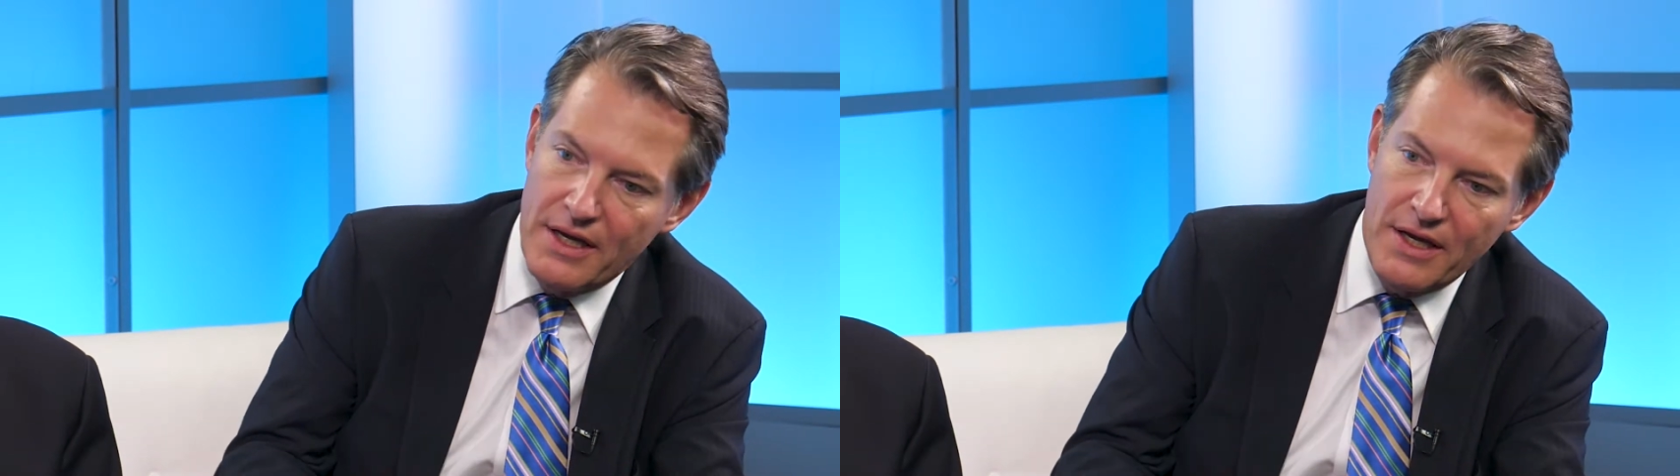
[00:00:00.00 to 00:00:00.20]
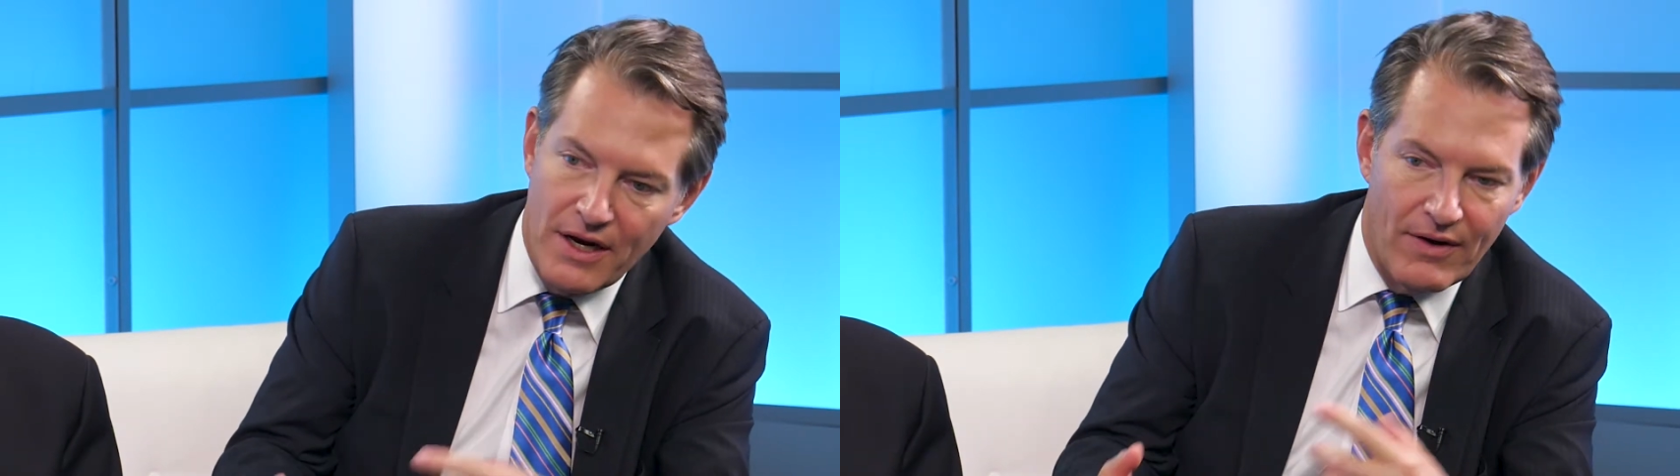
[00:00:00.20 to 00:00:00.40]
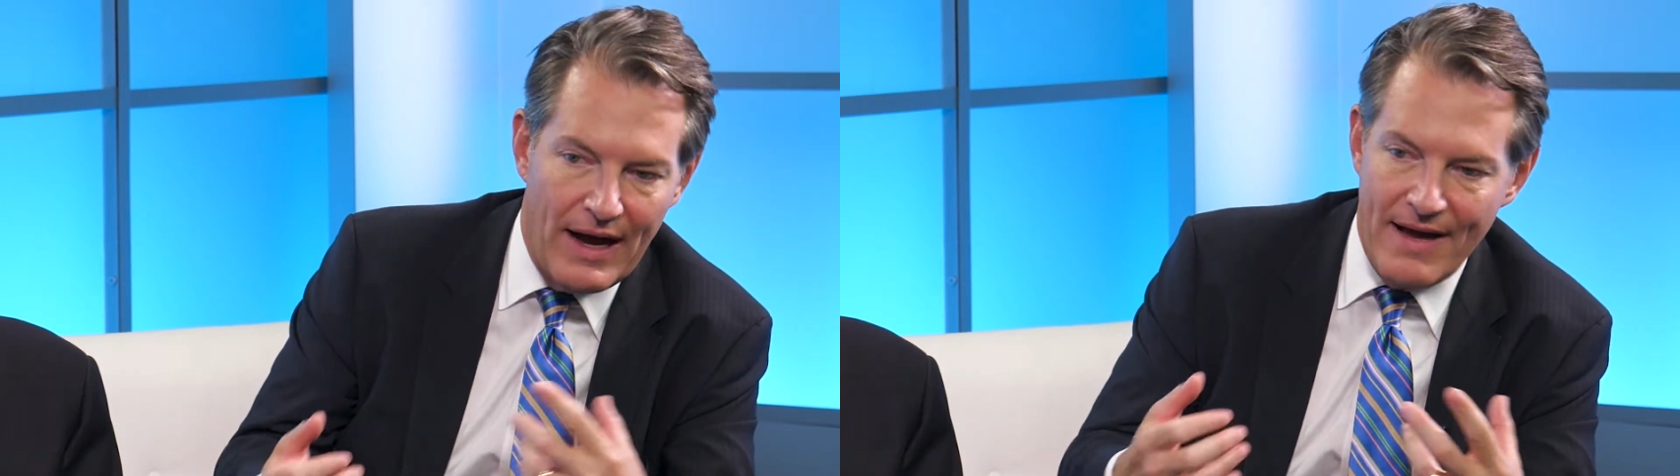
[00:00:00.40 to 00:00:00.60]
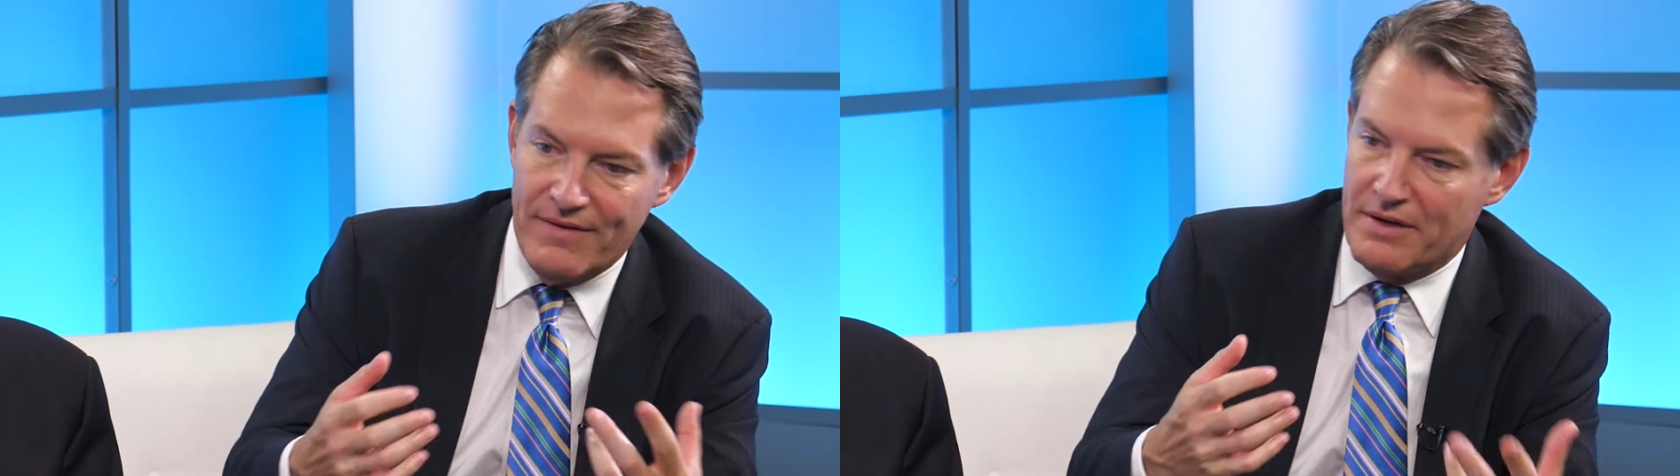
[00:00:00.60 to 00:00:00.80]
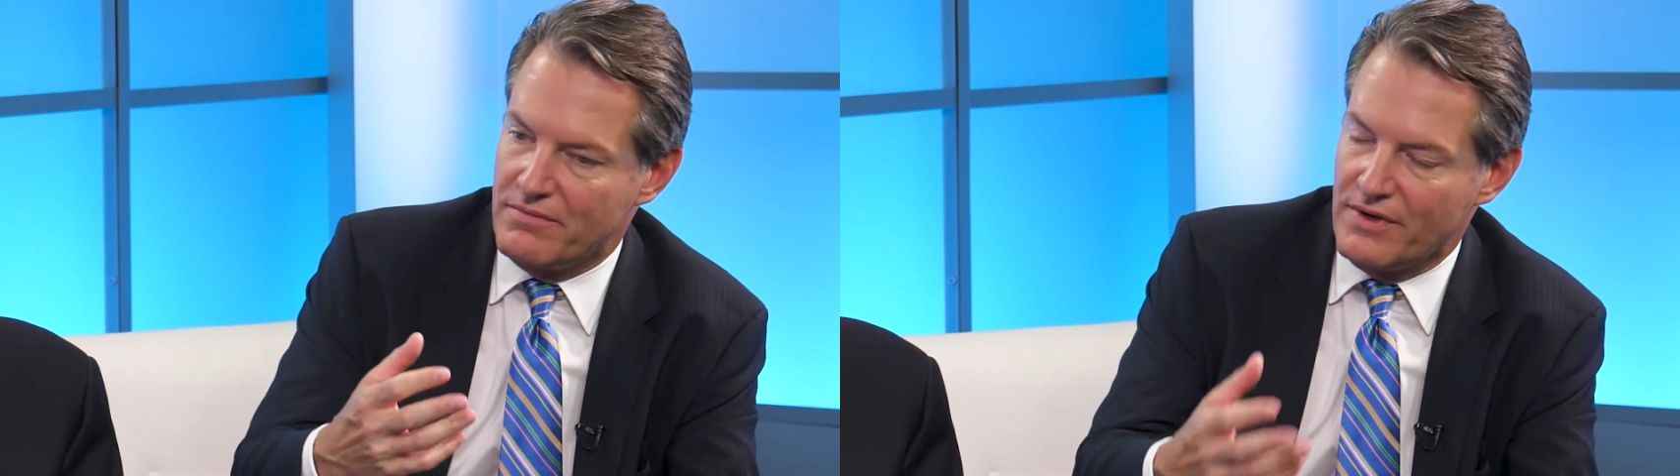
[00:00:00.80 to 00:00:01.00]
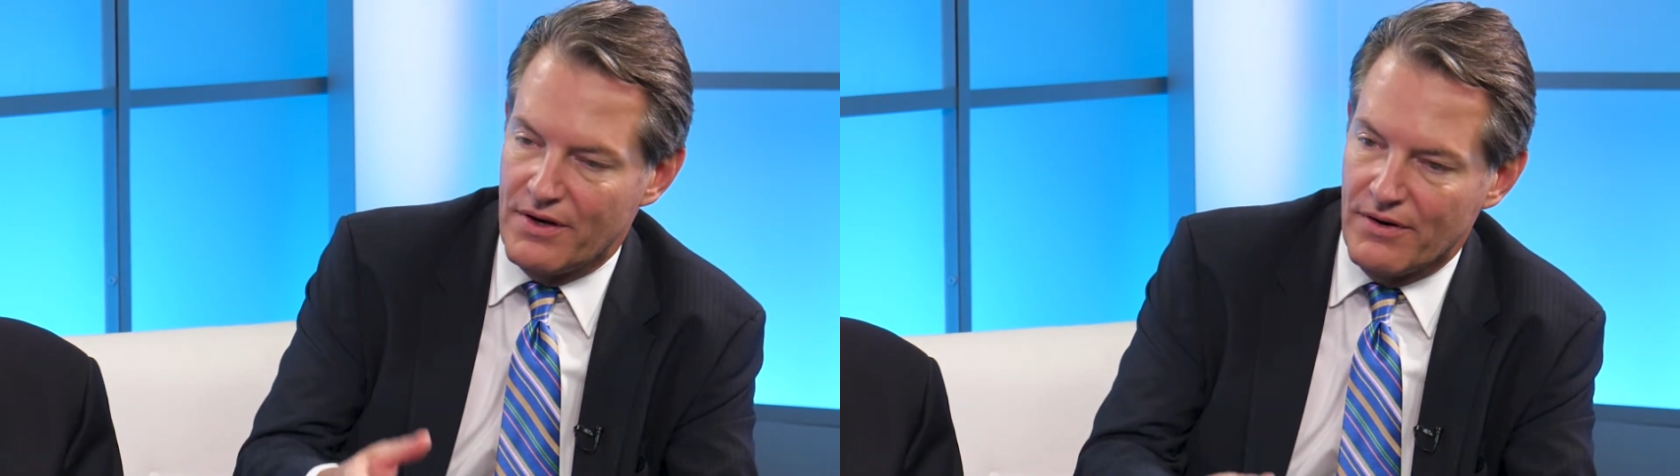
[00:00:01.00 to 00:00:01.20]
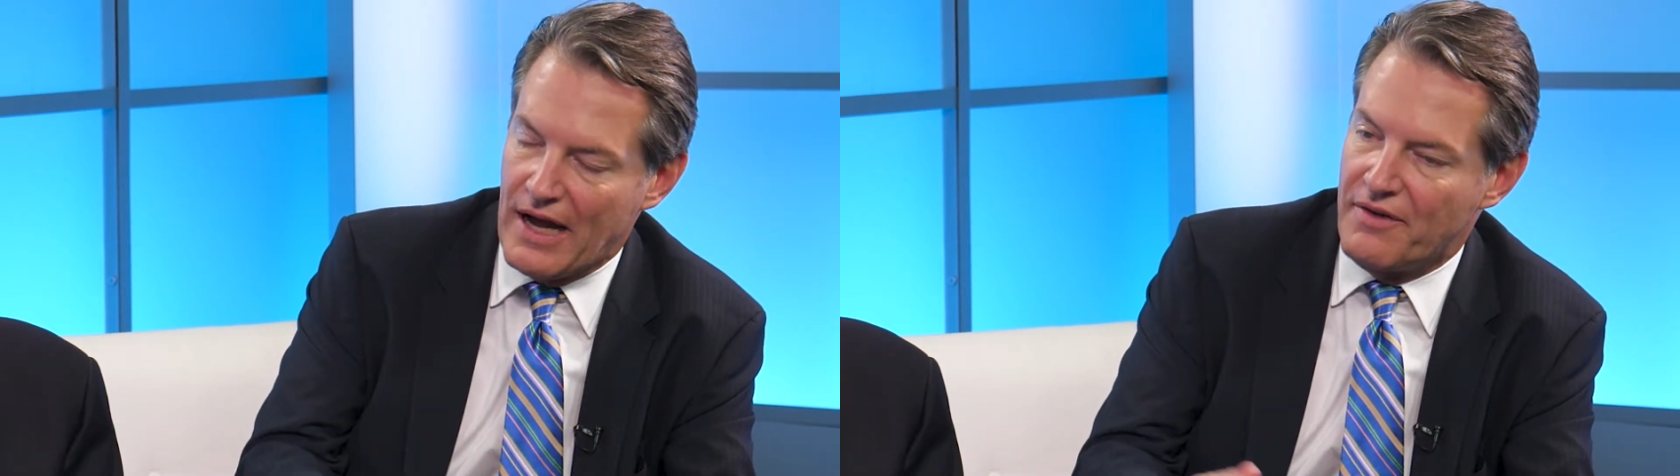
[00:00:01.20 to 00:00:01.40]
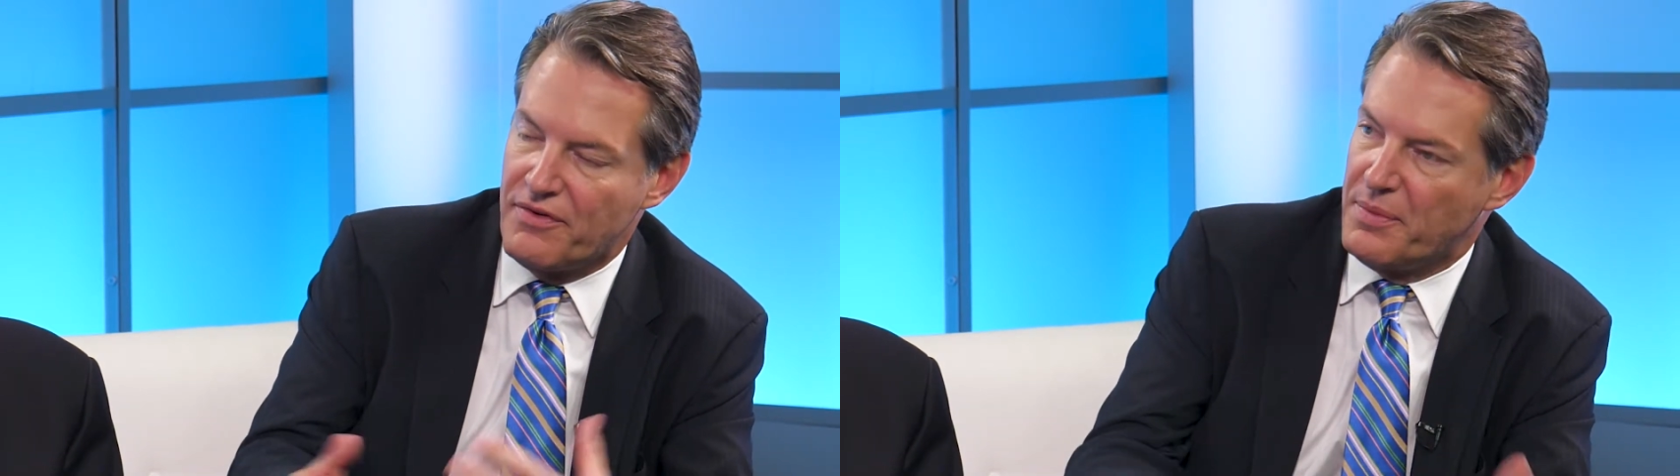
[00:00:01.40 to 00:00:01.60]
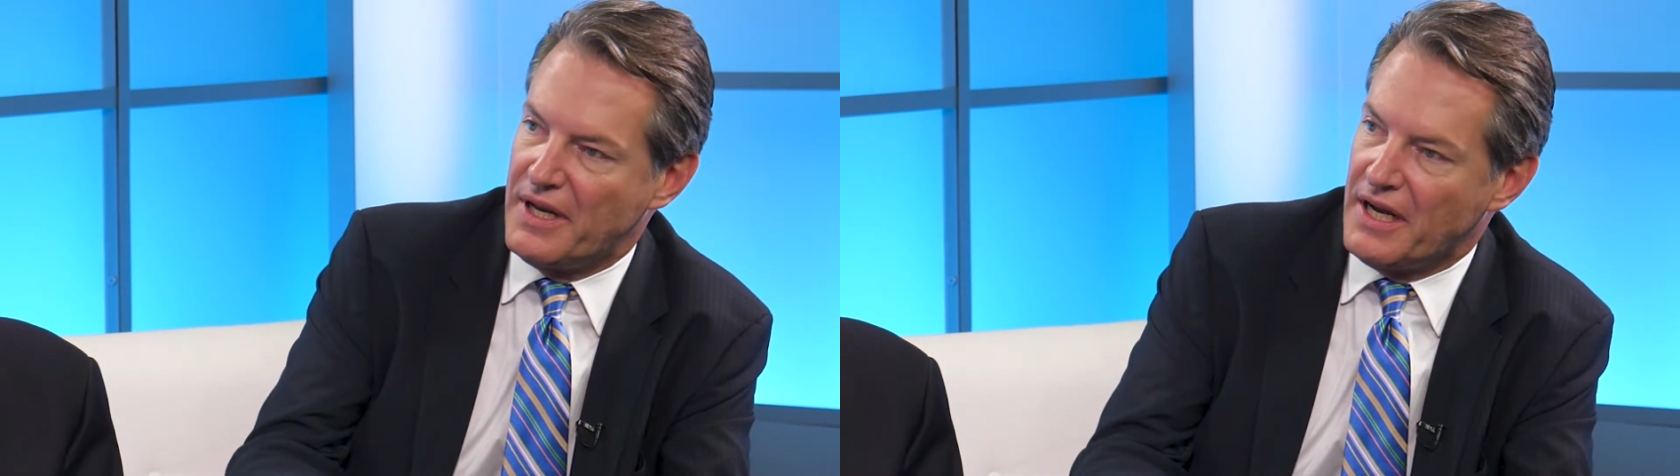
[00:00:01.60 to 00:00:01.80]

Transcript: you know, having, you know, God forbid,